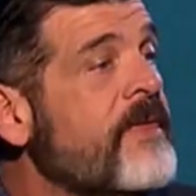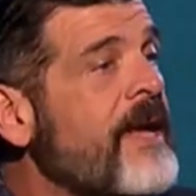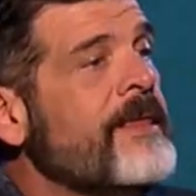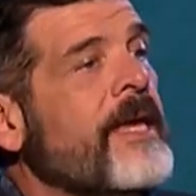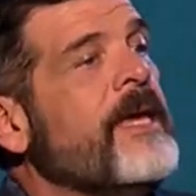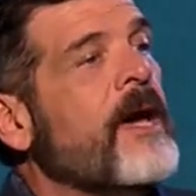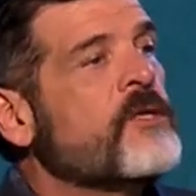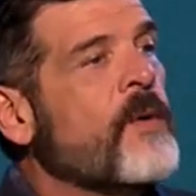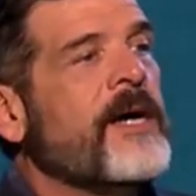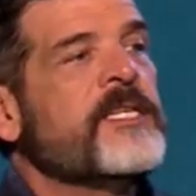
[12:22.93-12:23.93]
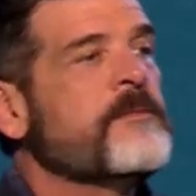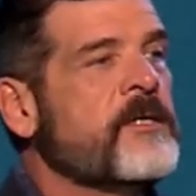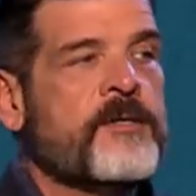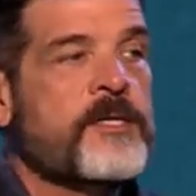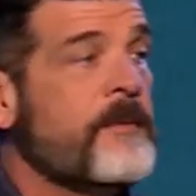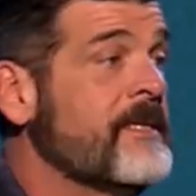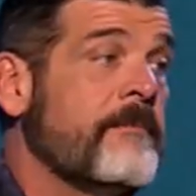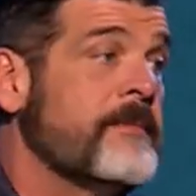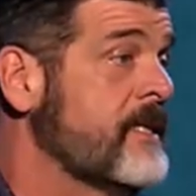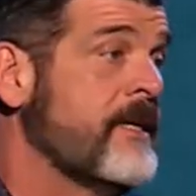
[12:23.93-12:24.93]
would think that he got twice as much
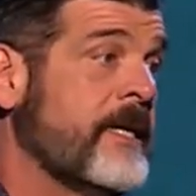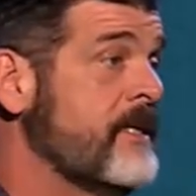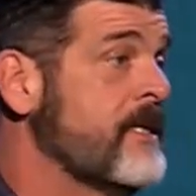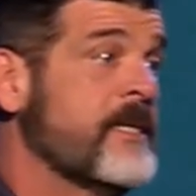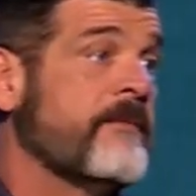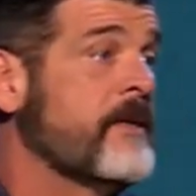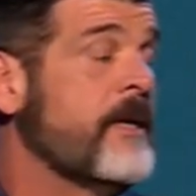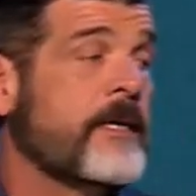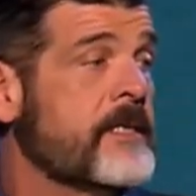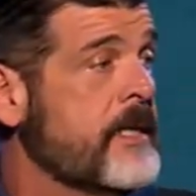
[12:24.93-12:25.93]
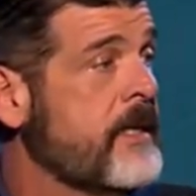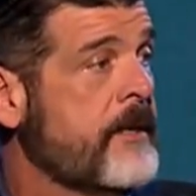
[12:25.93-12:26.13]
respect. I'm just telling you, he just never does.